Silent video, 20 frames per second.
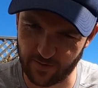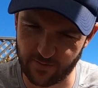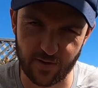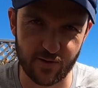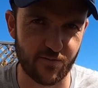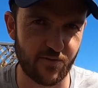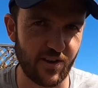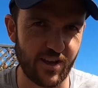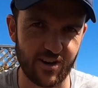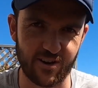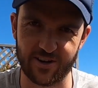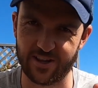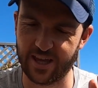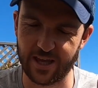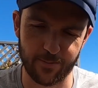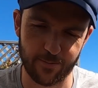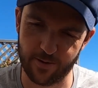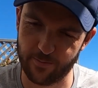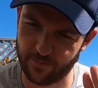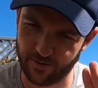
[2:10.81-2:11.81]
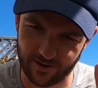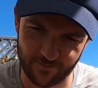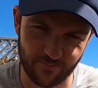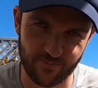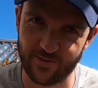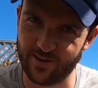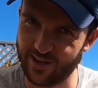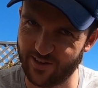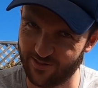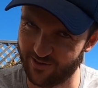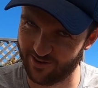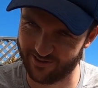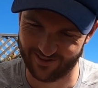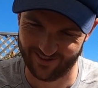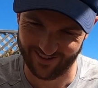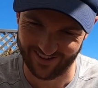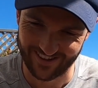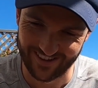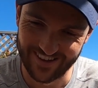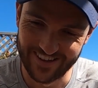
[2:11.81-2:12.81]
If it fitted, I'd keep it, but it
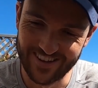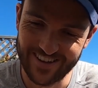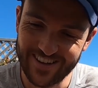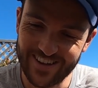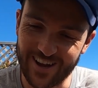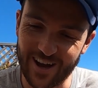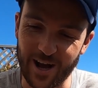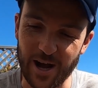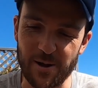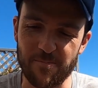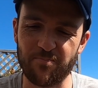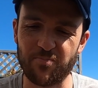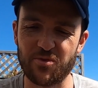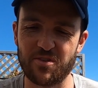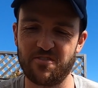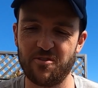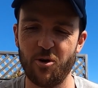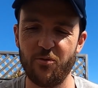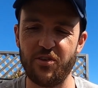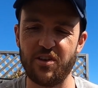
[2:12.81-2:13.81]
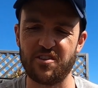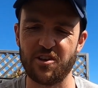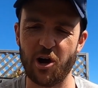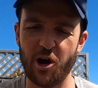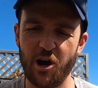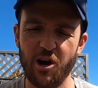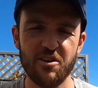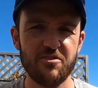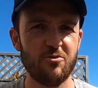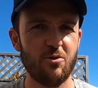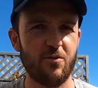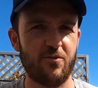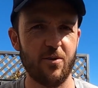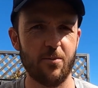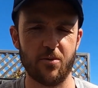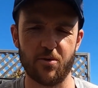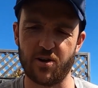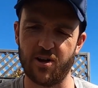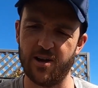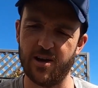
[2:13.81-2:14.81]
doesn't. Sold this Arsenal
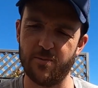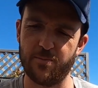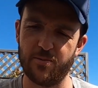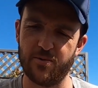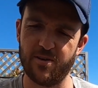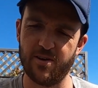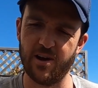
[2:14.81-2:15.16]
Football Club